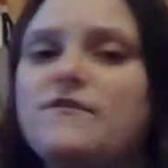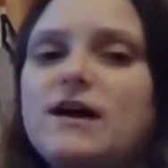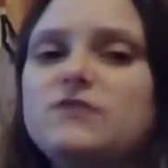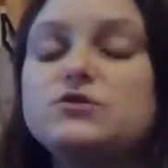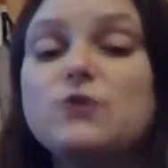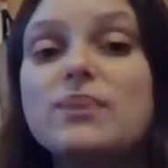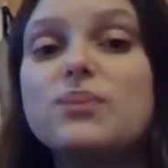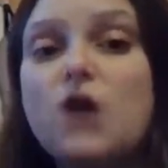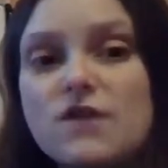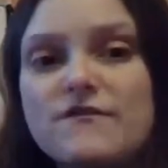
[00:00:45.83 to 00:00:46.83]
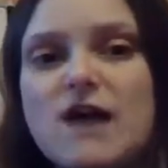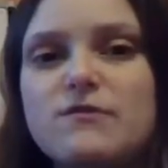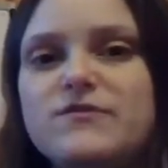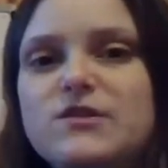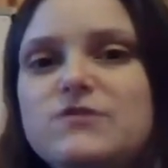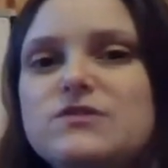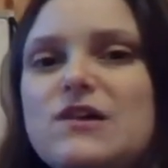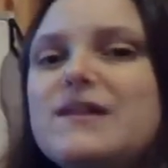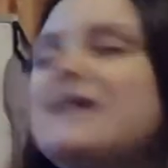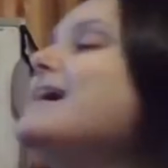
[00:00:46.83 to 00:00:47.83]
vowel, short and long vowel review,
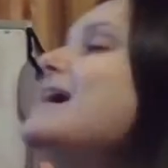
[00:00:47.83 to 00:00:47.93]
sorry,